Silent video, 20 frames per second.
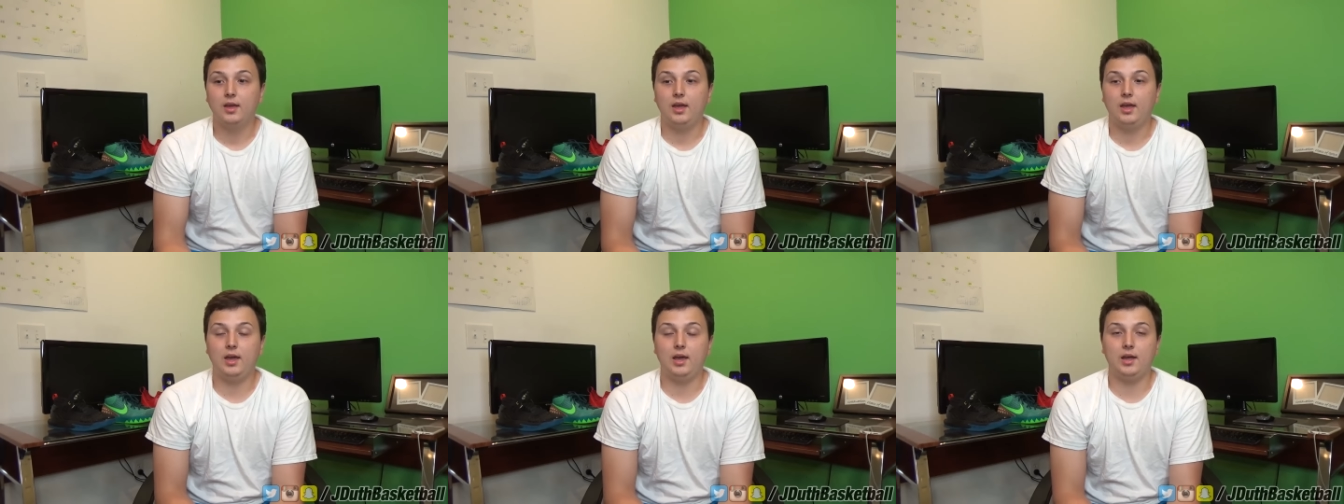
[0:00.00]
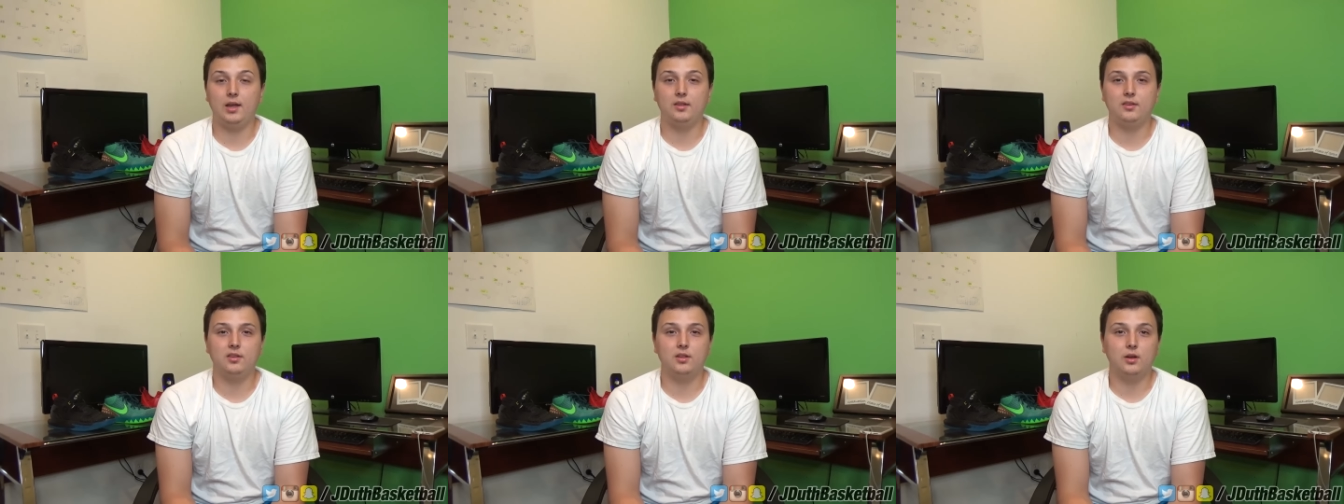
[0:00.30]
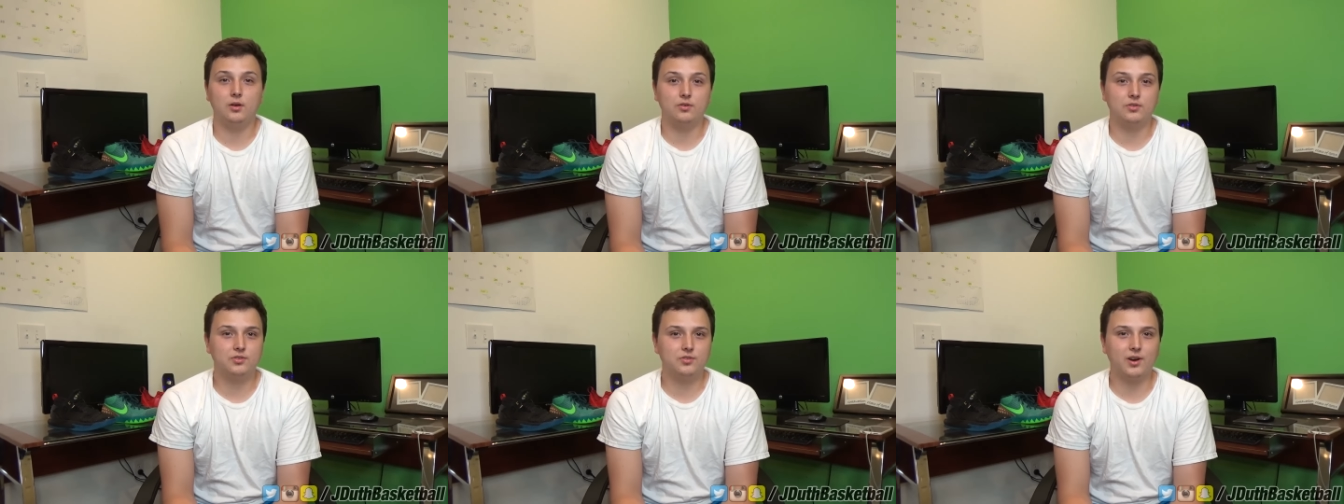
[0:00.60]
and you
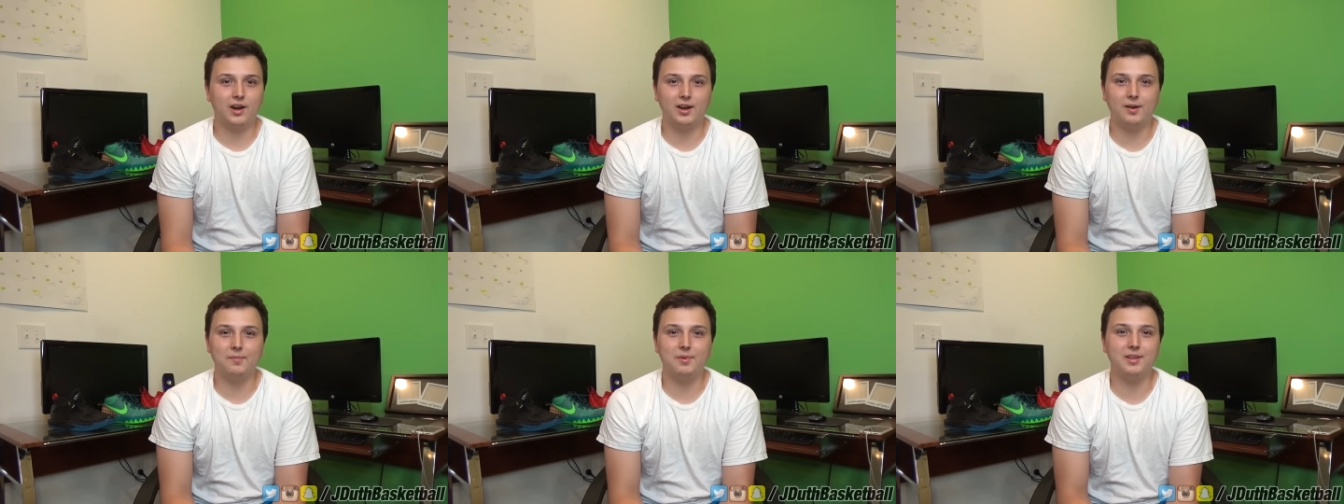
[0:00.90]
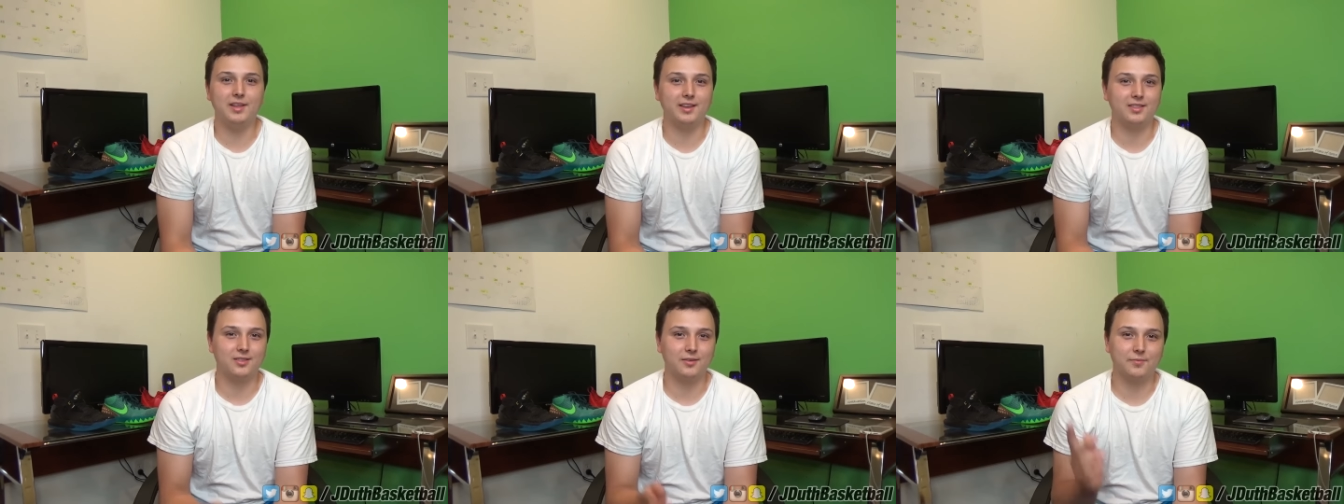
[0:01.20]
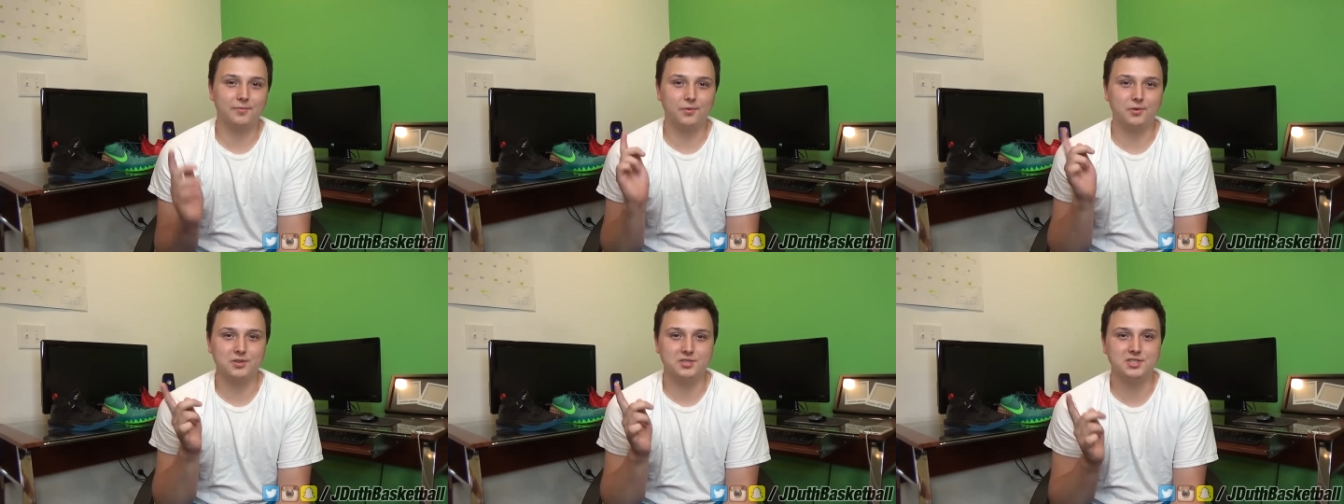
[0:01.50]
know try to be like the
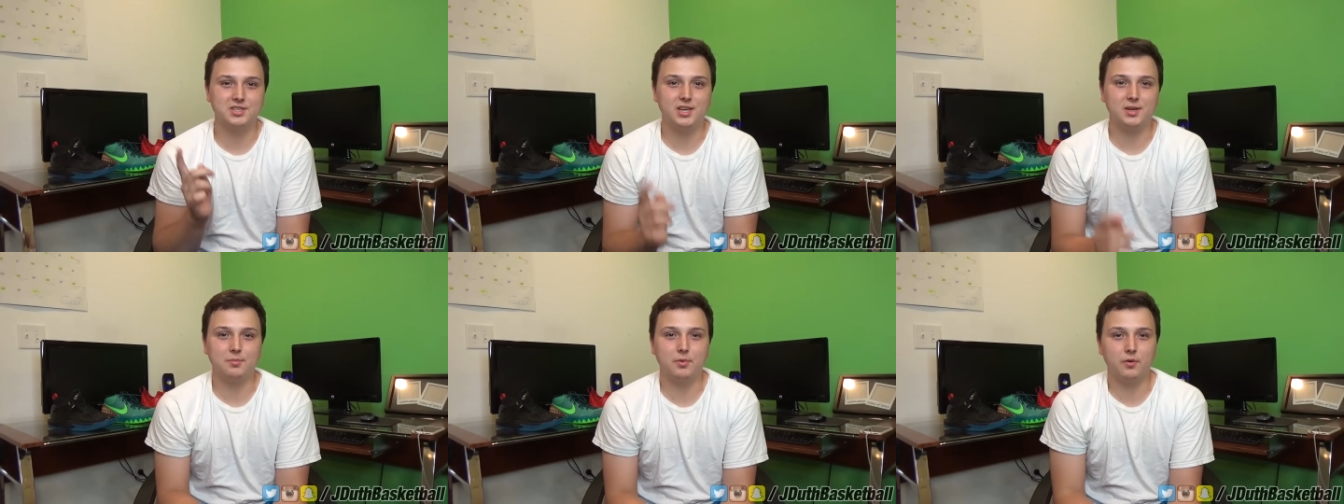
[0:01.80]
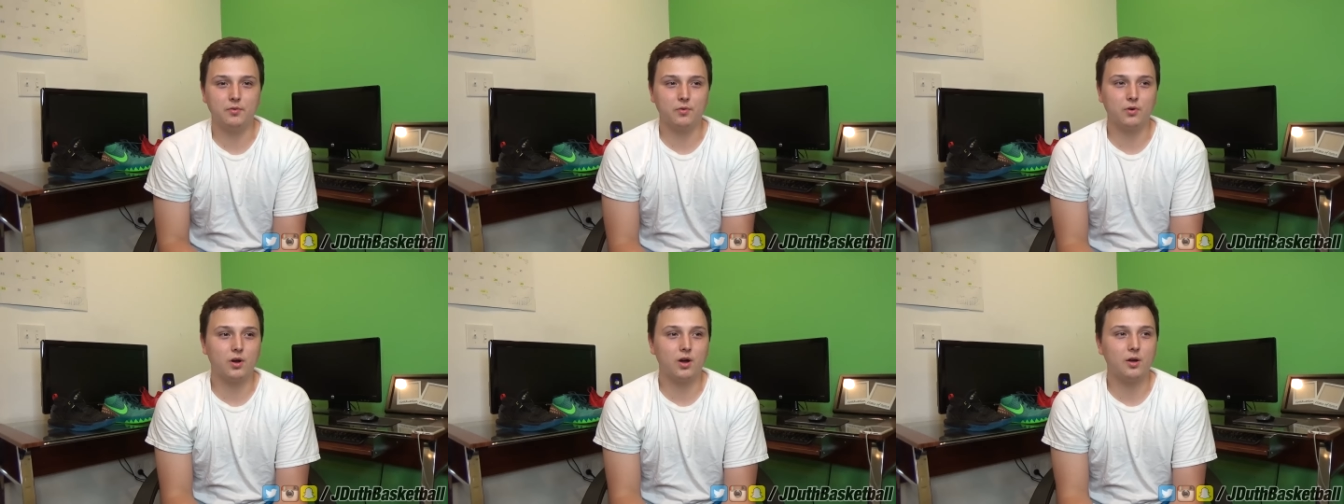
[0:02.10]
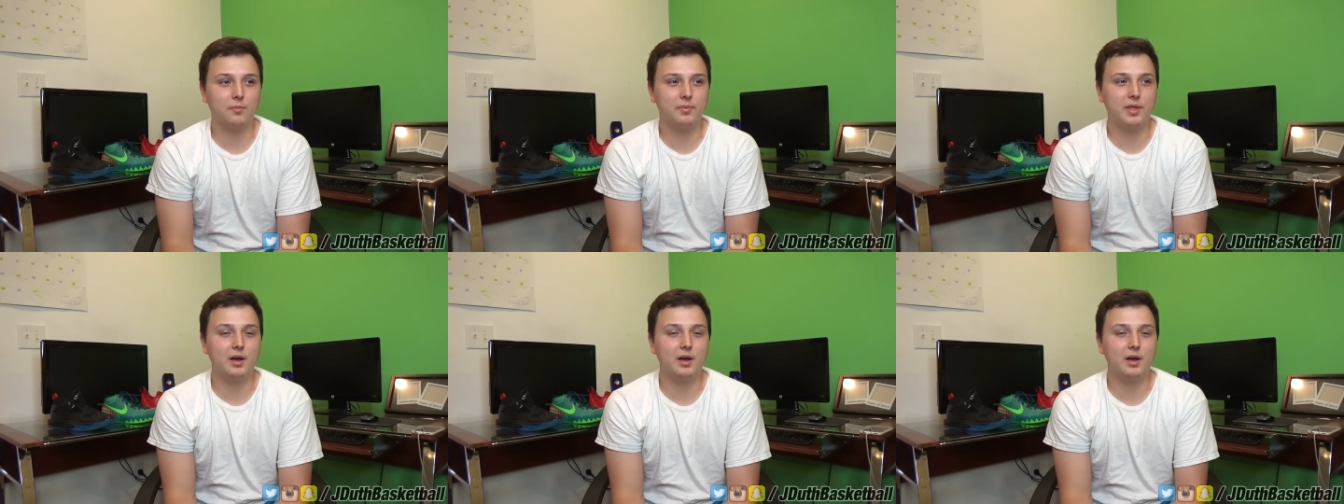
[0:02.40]
first team overall.